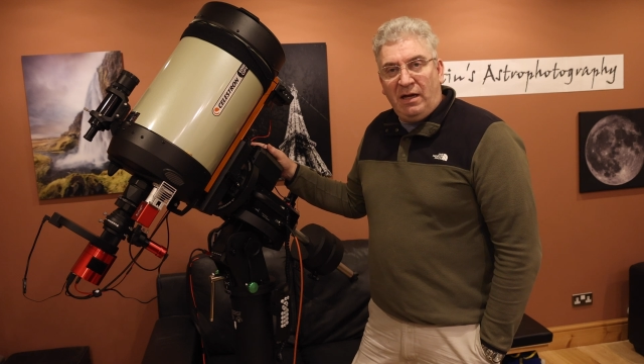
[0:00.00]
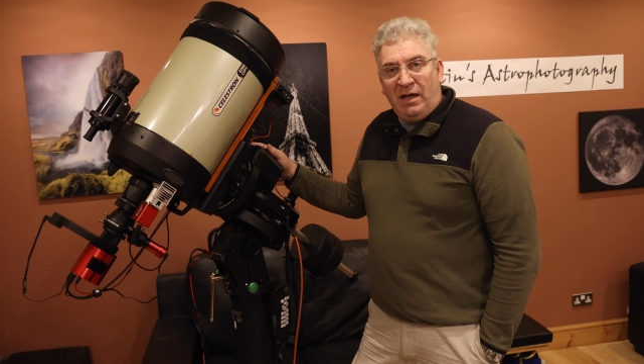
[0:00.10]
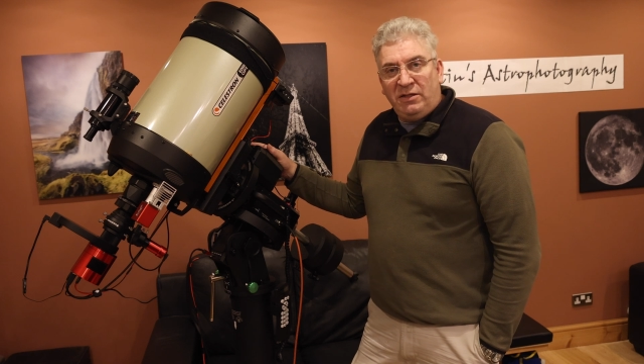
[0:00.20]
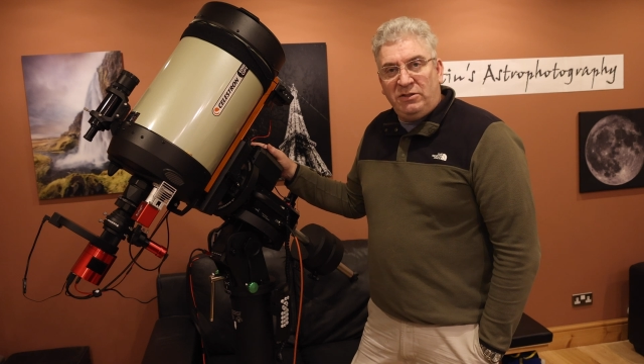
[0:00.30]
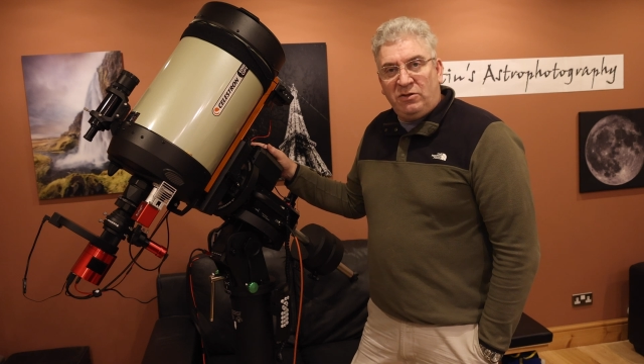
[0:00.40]

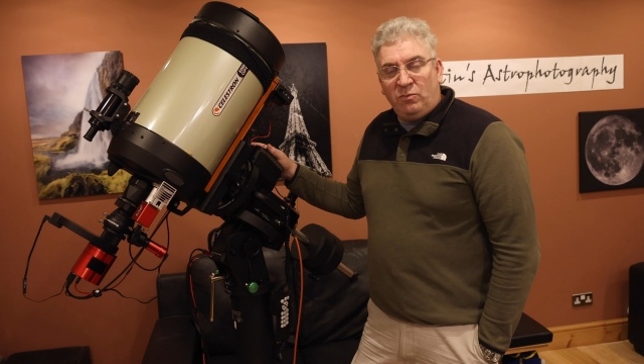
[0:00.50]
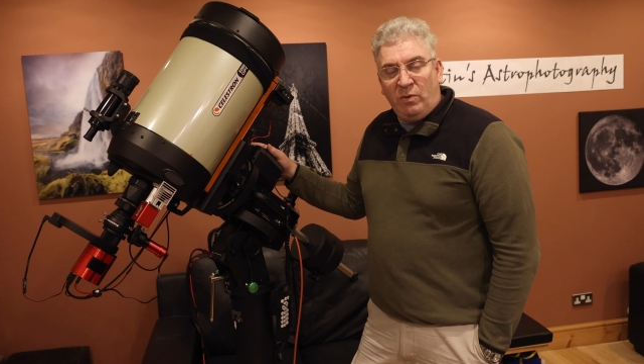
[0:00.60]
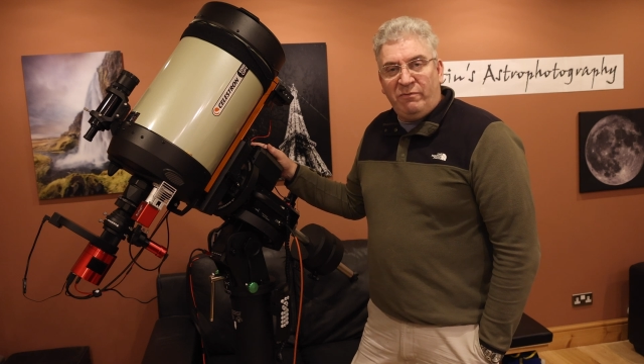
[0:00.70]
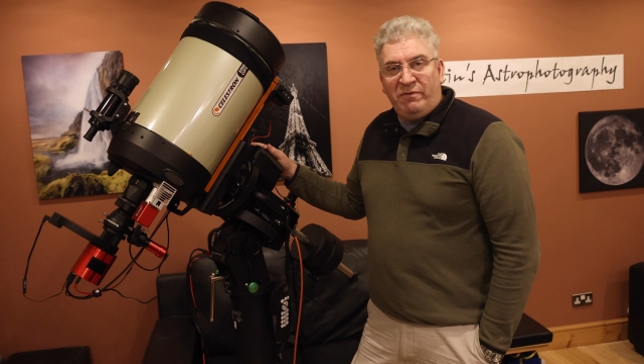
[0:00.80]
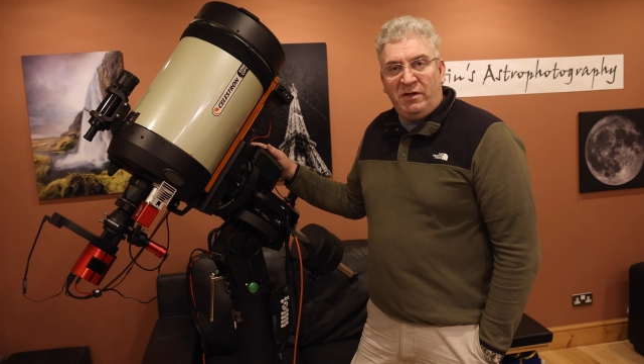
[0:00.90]
And you could
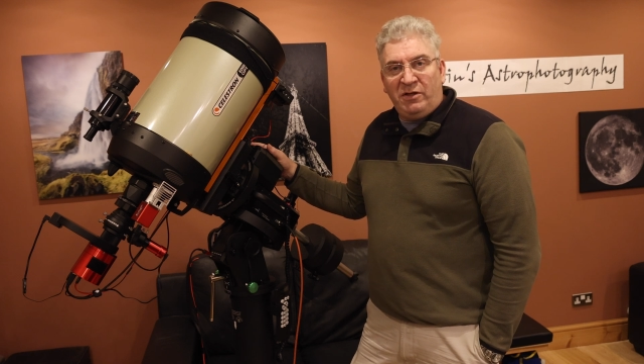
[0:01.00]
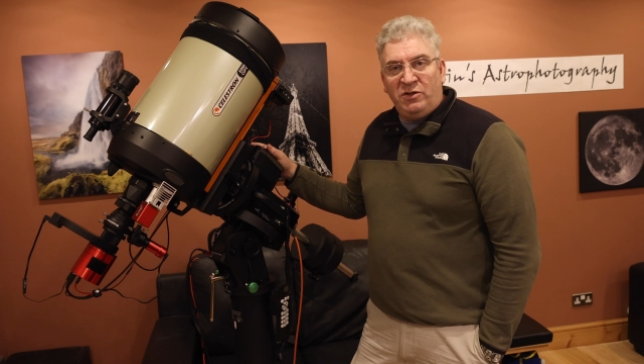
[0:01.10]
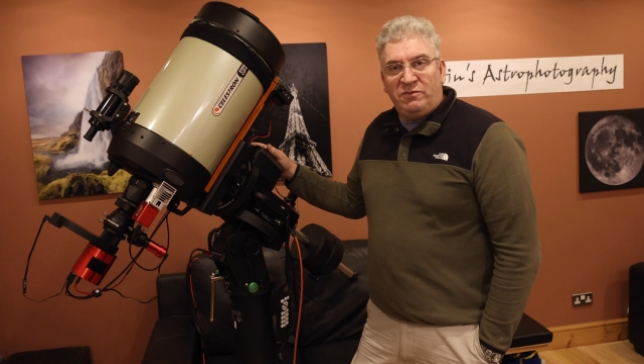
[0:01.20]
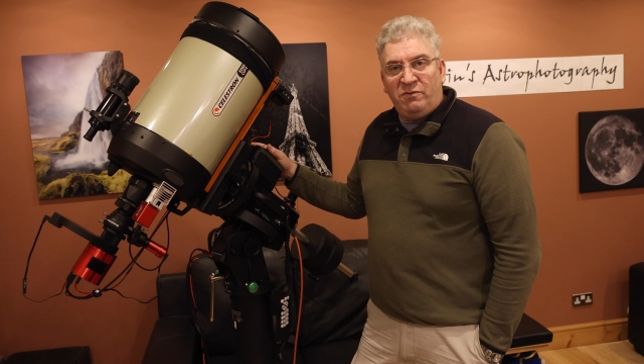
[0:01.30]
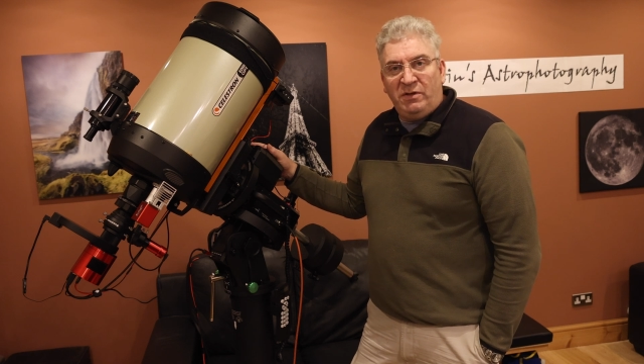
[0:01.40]
well find it
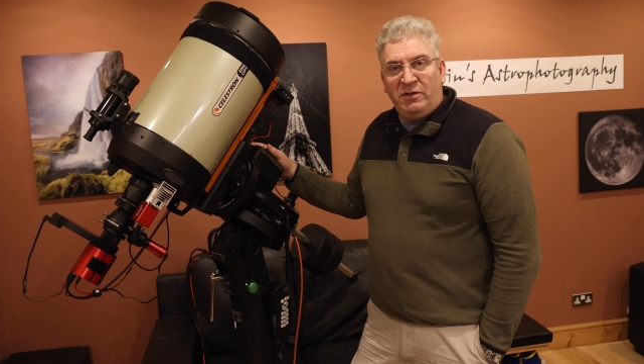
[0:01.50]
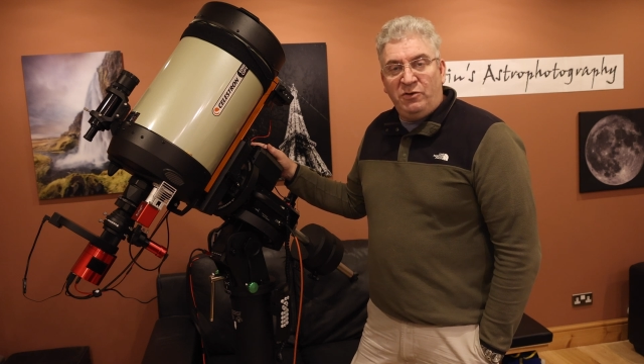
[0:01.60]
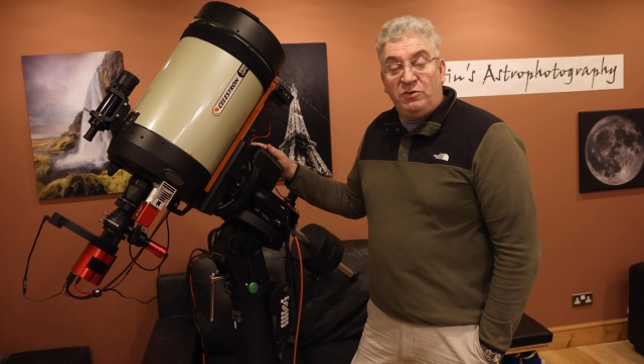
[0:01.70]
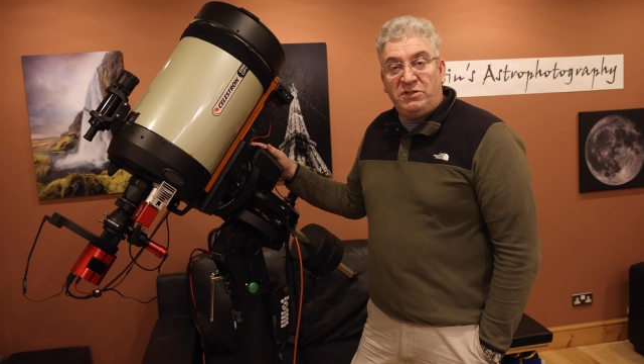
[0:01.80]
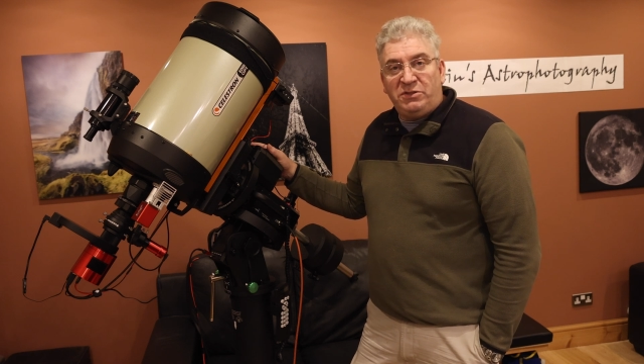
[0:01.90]
useful in
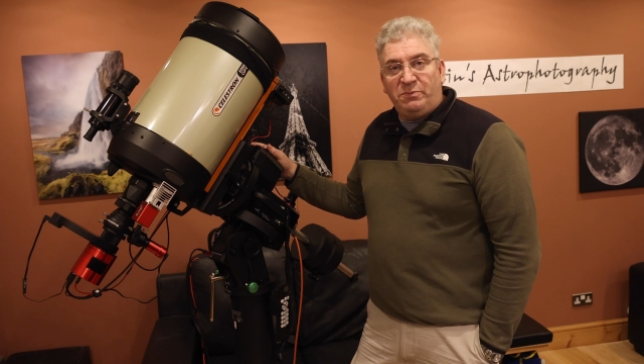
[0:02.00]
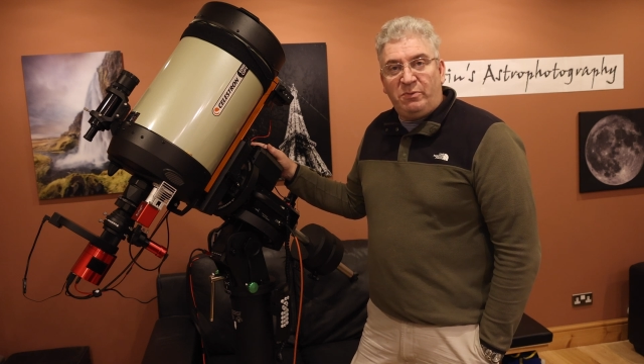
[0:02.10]
your decision